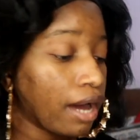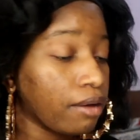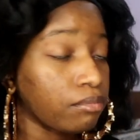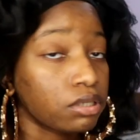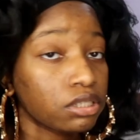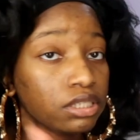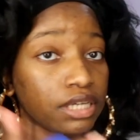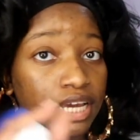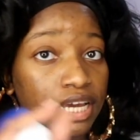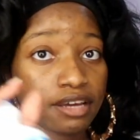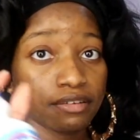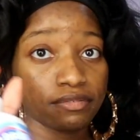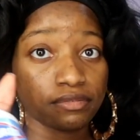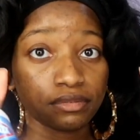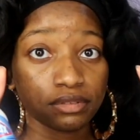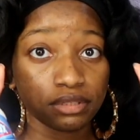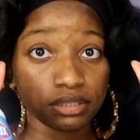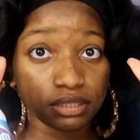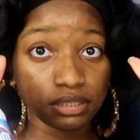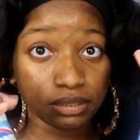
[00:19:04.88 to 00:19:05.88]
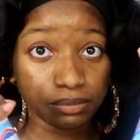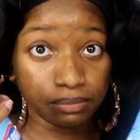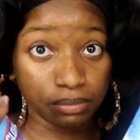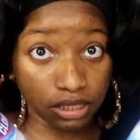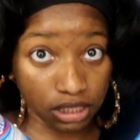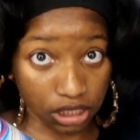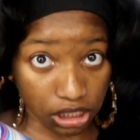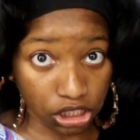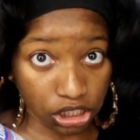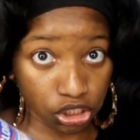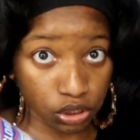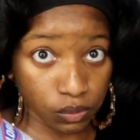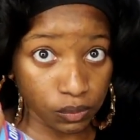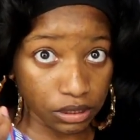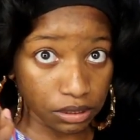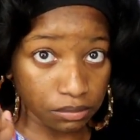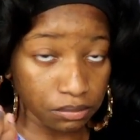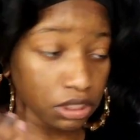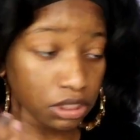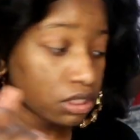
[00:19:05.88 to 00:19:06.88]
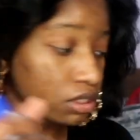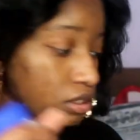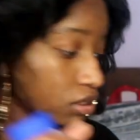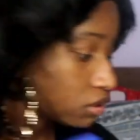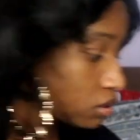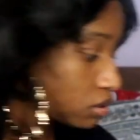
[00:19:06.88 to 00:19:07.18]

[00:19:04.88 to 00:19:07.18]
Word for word: I'm gonna have bleach with me